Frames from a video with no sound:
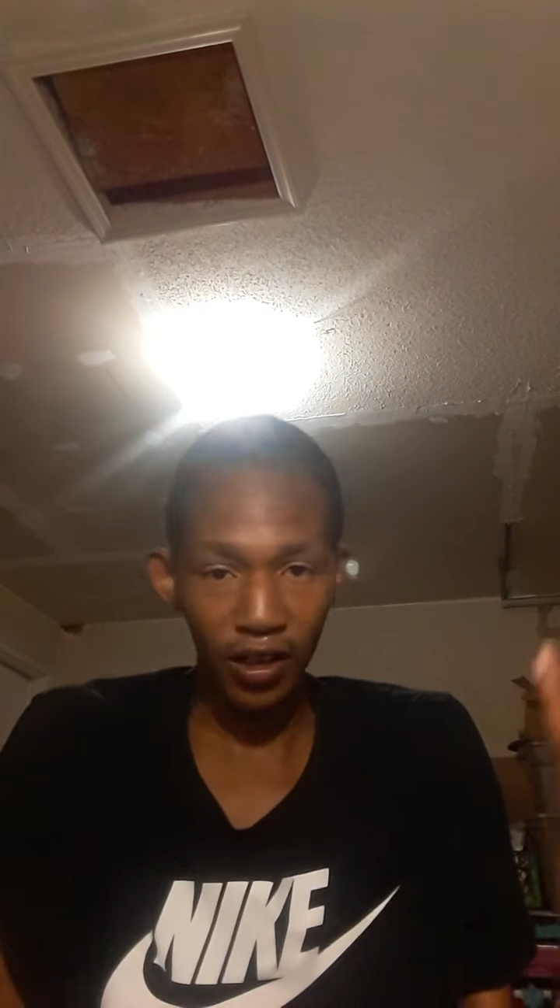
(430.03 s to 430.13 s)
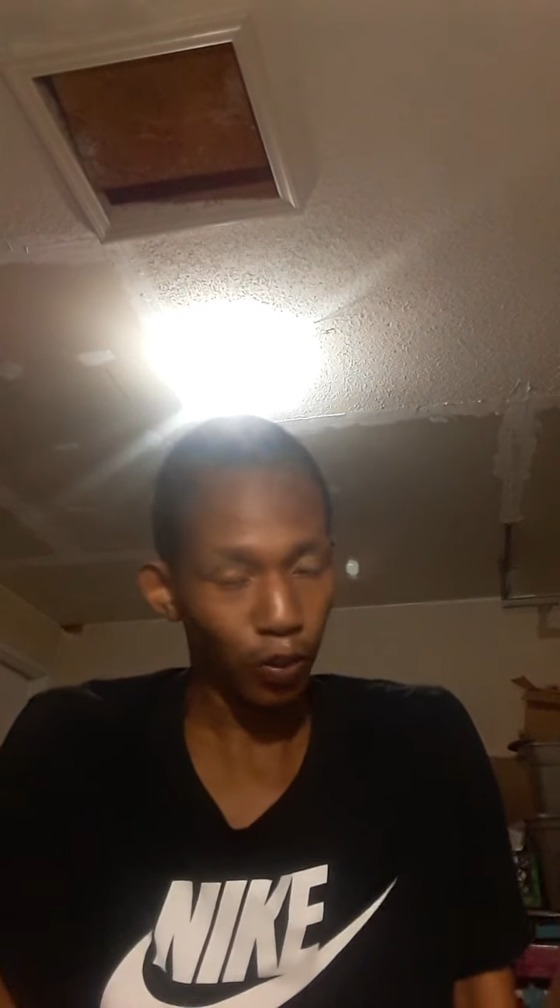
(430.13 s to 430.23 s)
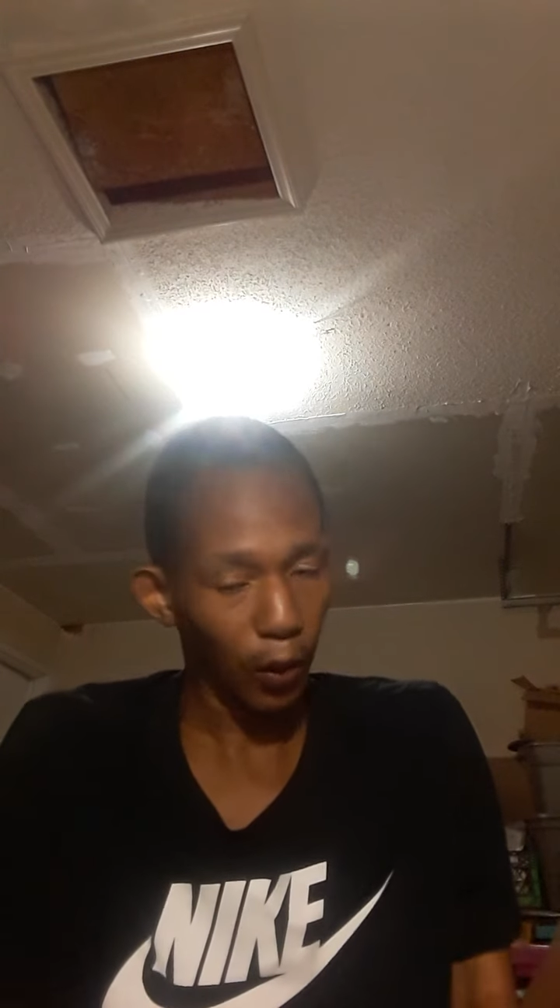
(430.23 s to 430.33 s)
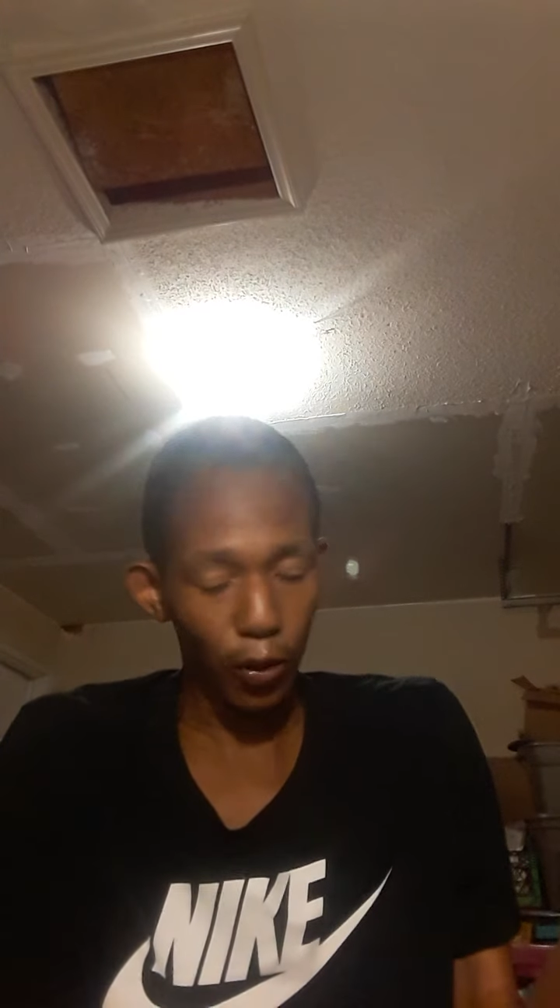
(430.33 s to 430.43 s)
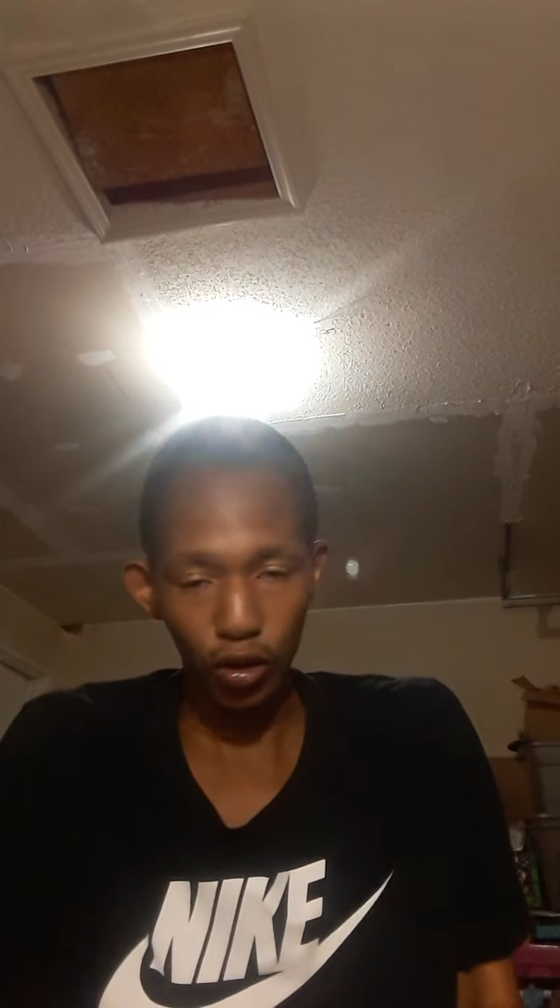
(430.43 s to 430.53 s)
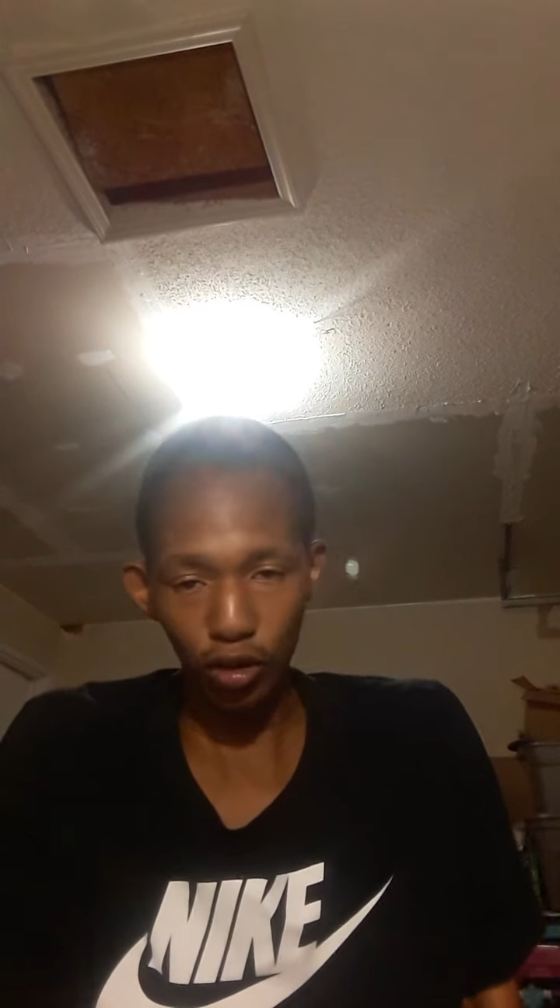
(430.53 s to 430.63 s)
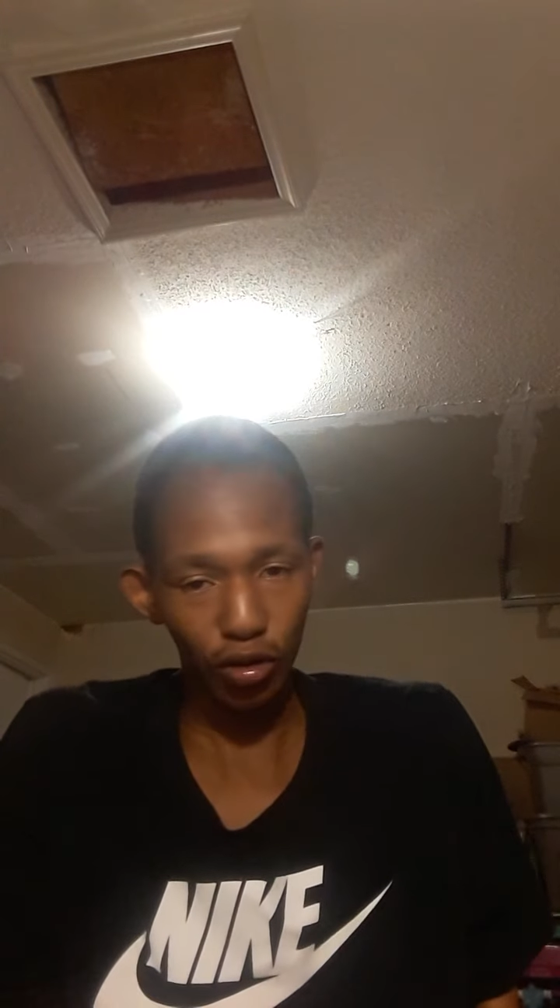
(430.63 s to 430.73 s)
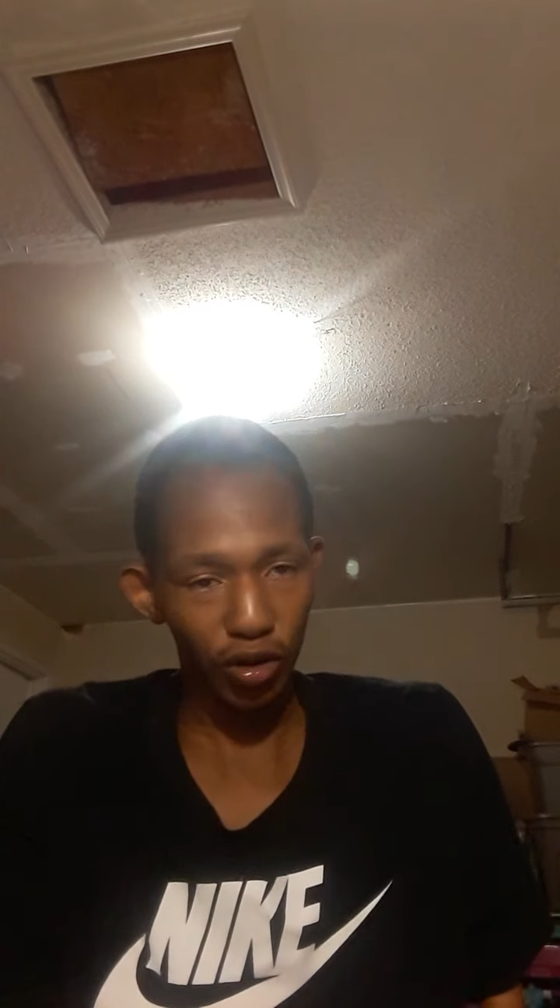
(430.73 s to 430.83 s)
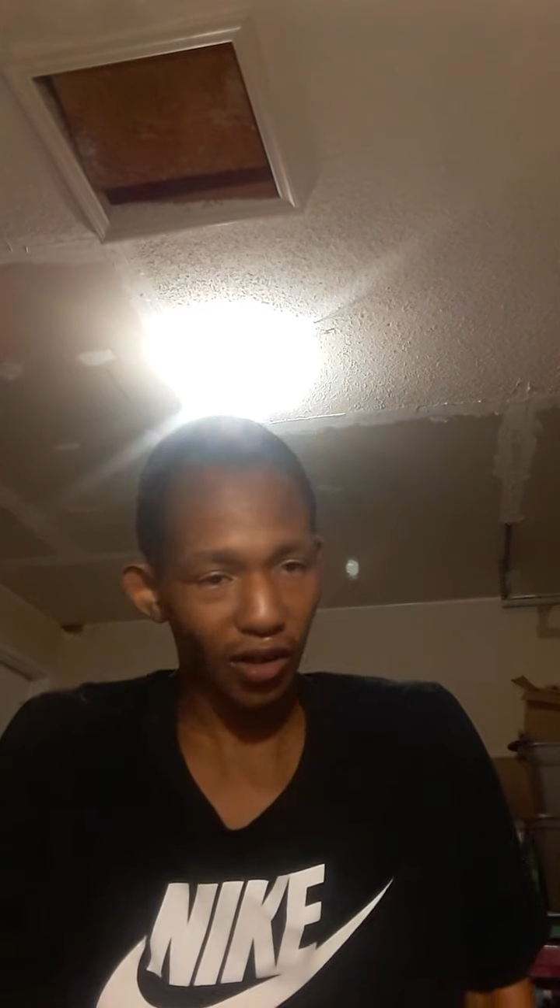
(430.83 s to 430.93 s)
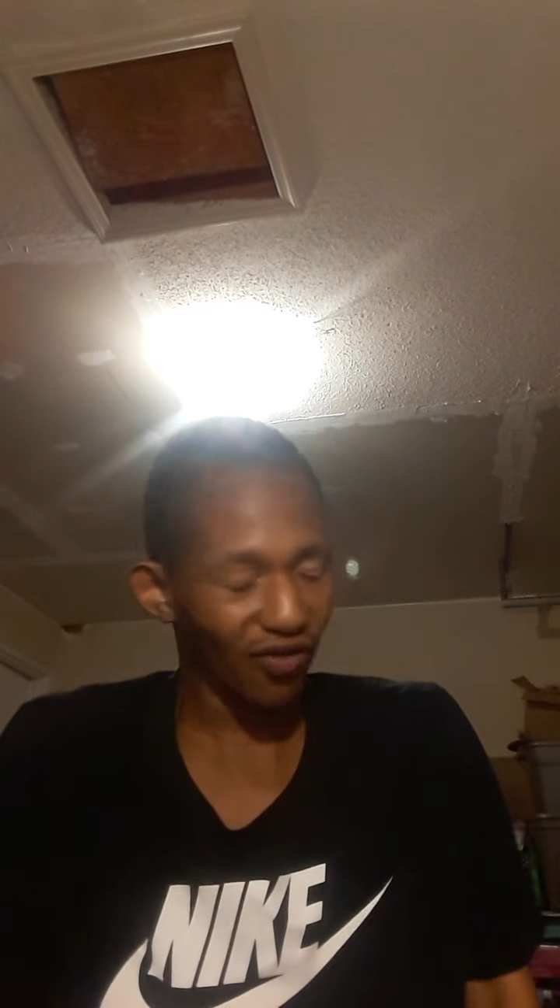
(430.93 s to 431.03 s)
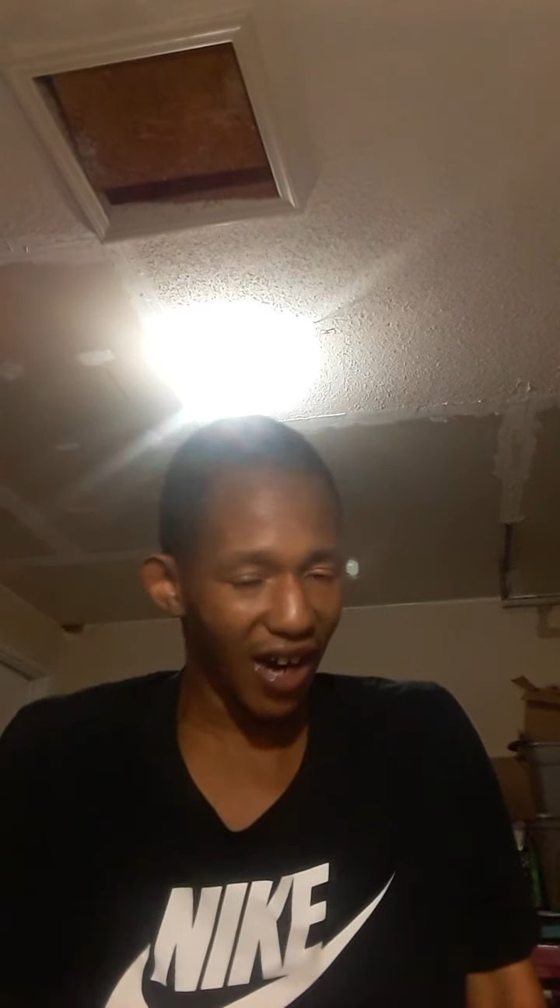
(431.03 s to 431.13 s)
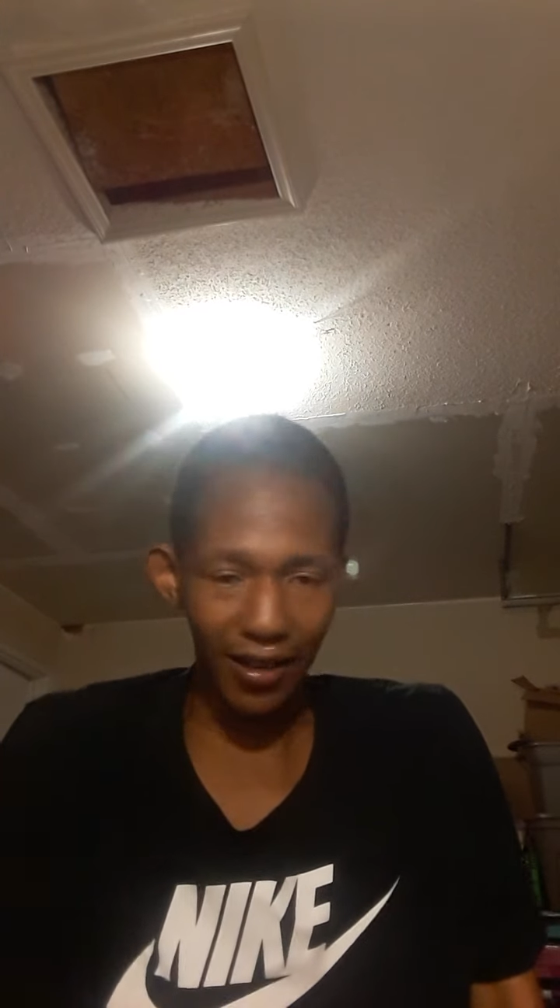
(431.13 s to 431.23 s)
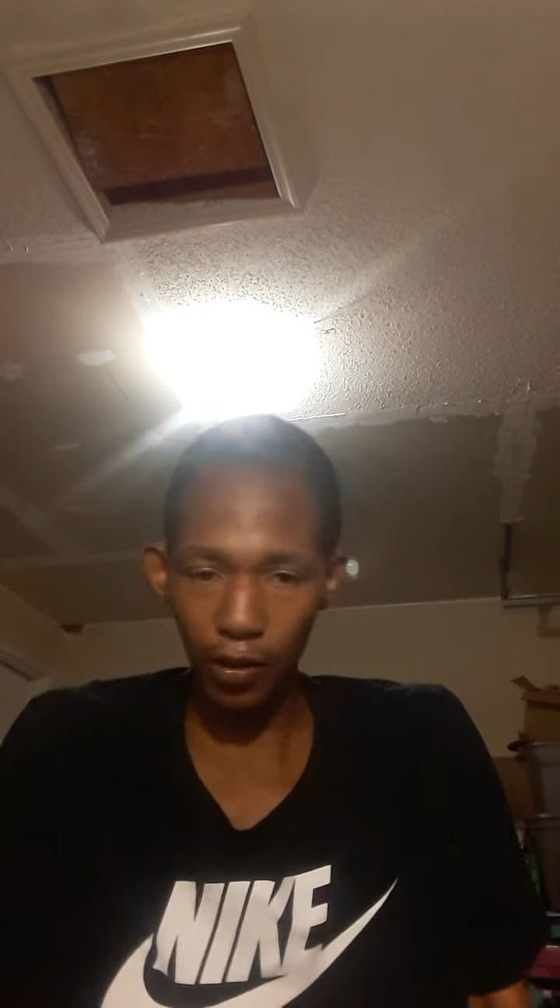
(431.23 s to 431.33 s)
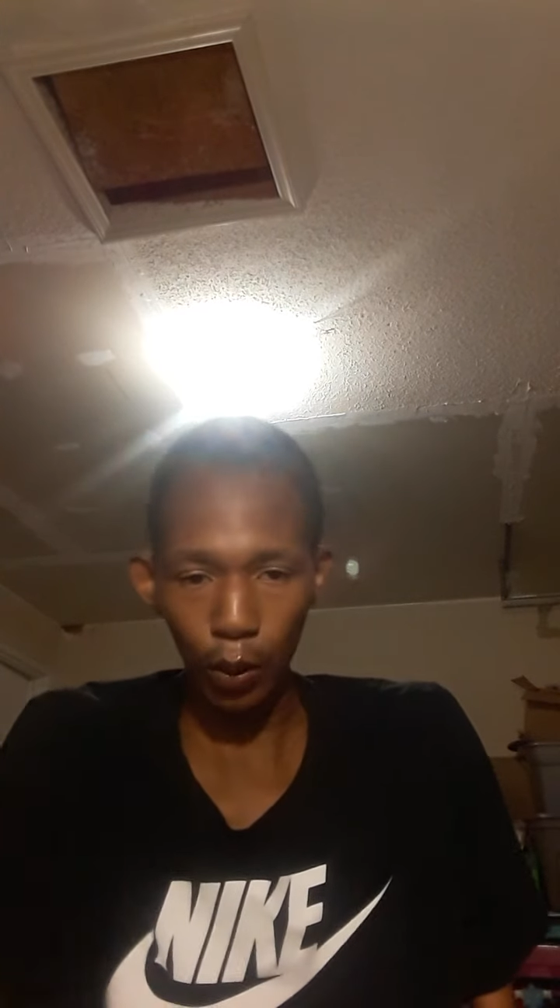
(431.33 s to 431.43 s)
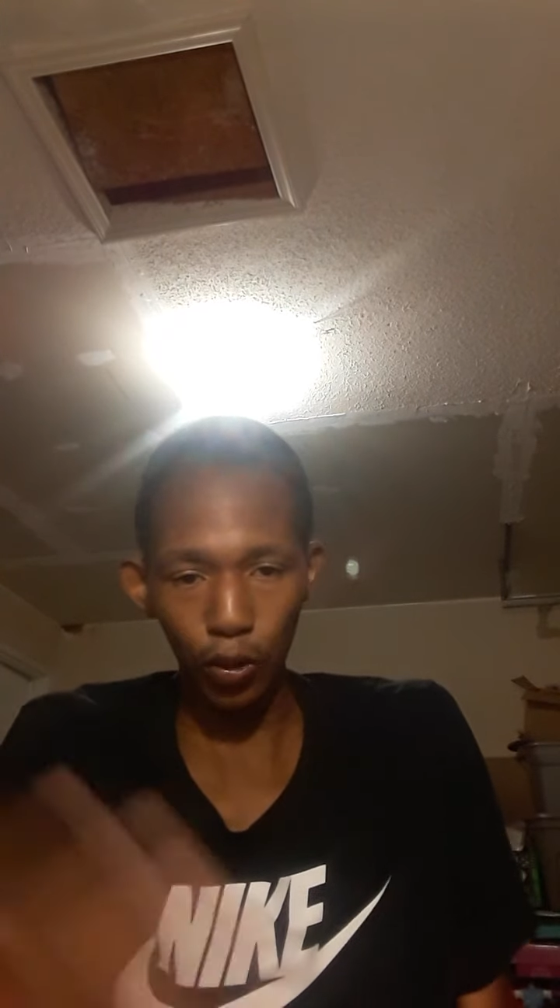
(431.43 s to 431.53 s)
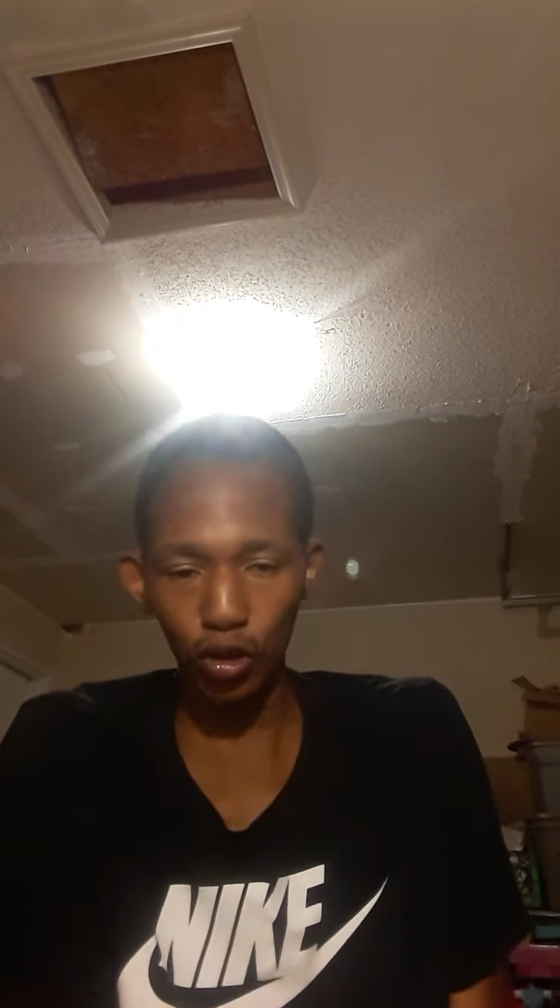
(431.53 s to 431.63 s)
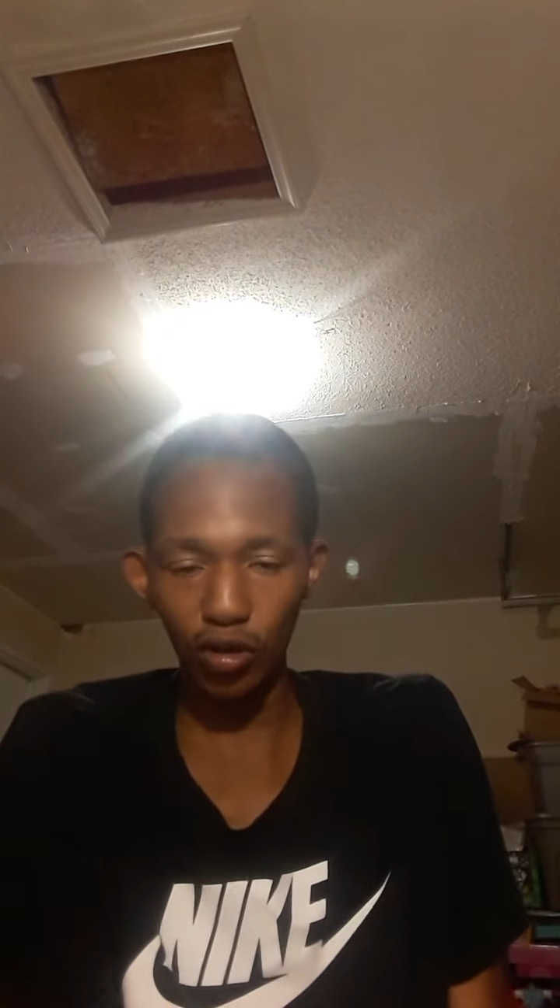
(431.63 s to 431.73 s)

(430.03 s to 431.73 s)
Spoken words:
and violence people choose to do,